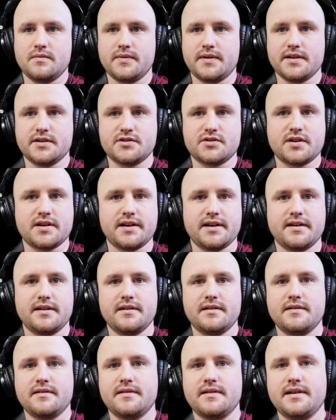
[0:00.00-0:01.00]
can try
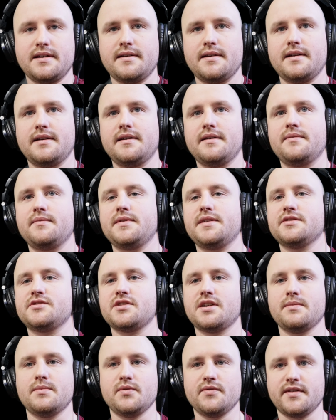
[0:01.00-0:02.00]

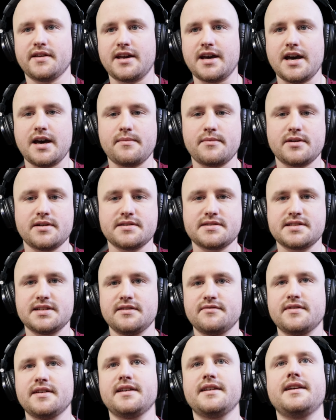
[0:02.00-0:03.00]
and move the camera, see
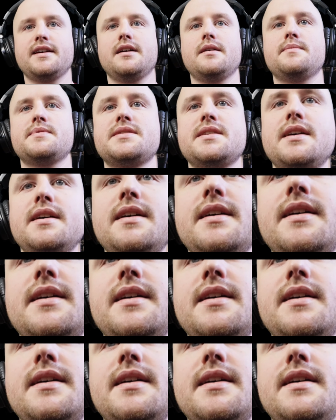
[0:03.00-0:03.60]
if that helps.